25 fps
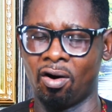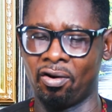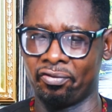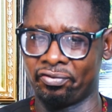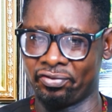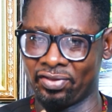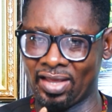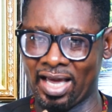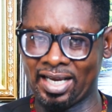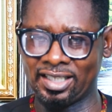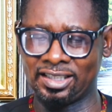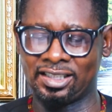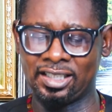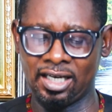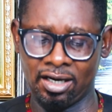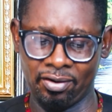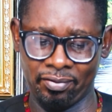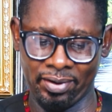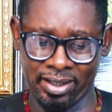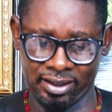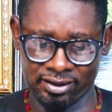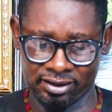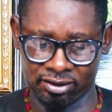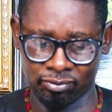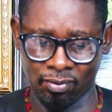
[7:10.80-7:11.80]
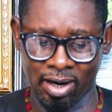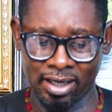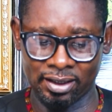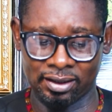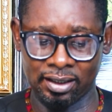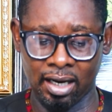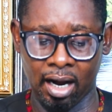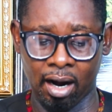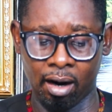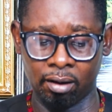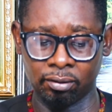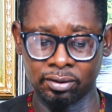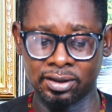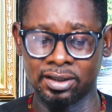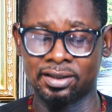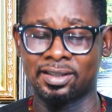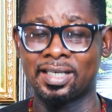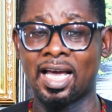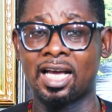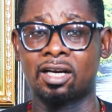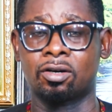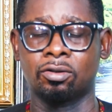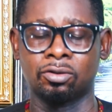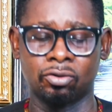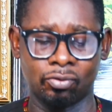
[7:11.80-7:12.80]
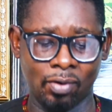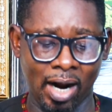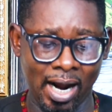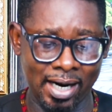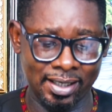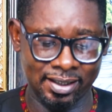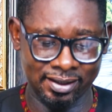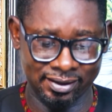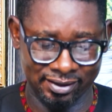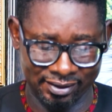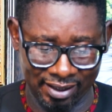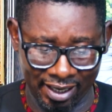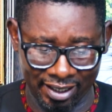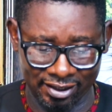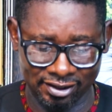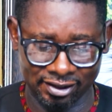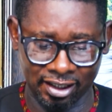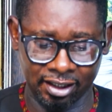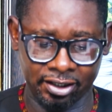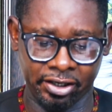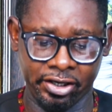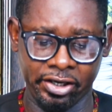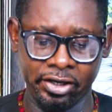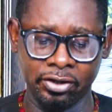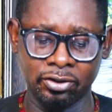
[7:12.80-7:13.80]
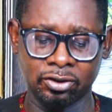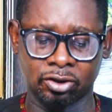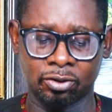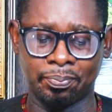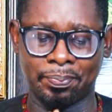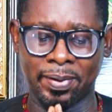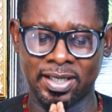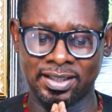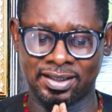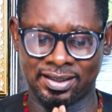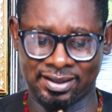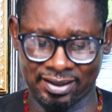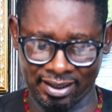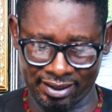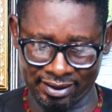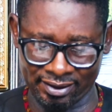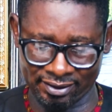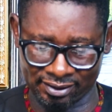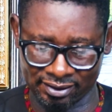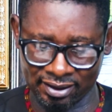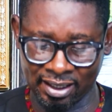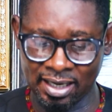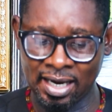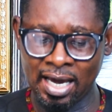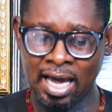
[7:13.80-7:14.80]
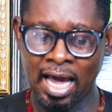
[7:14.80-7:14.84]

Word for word: of Nigerians right now. The second rider says accused persist